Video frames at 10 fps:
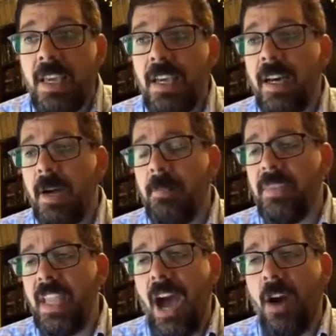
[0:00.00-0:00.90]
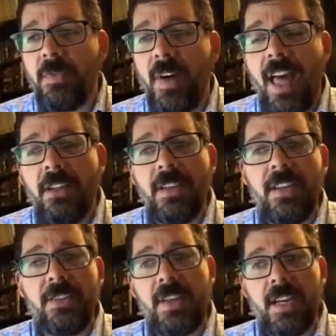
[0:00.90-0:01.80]
The out file
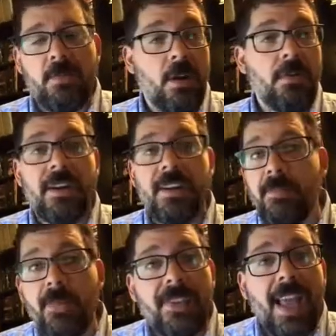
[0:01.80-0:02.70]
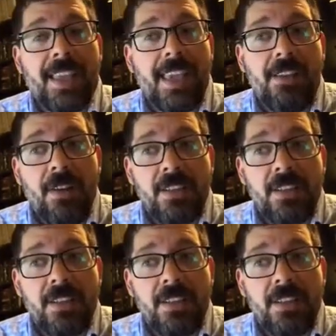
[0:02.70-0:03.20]
is where we're going to put that key, right?